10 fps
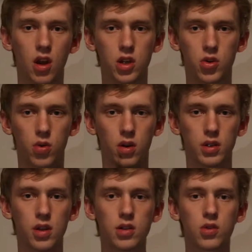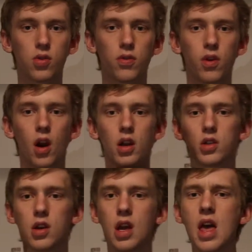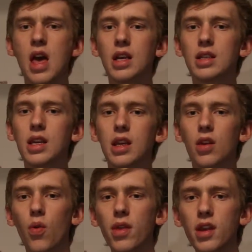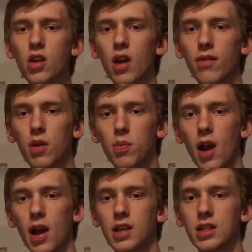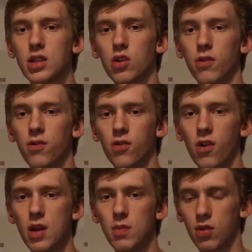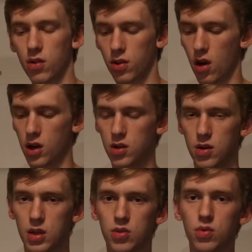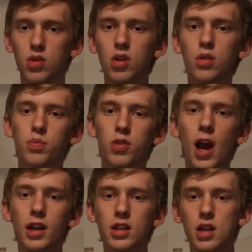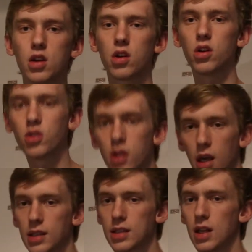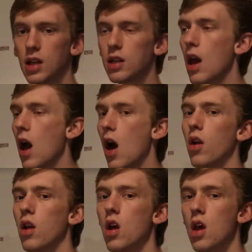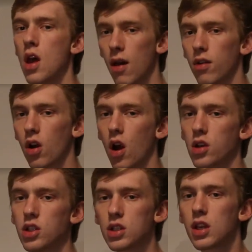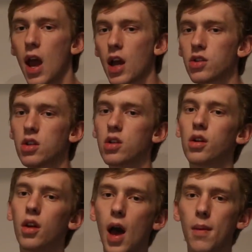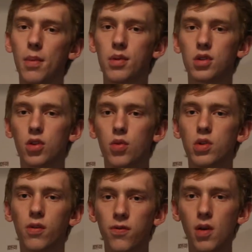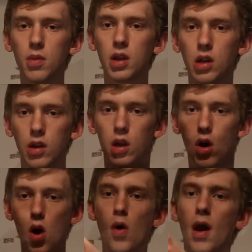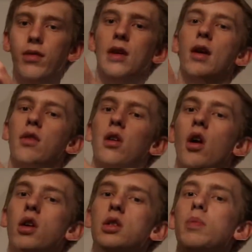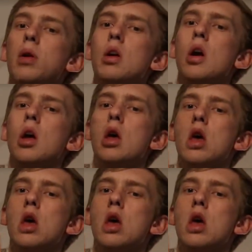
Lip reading: twirl. It's on School of Cardistry. See, the one thing you have to practice is your framing with Cardistry, because when you're practicing, you're usually like sitting down, have the card just casually in your lap. So when you're filming, you're like, oh, I have to have the cards up here.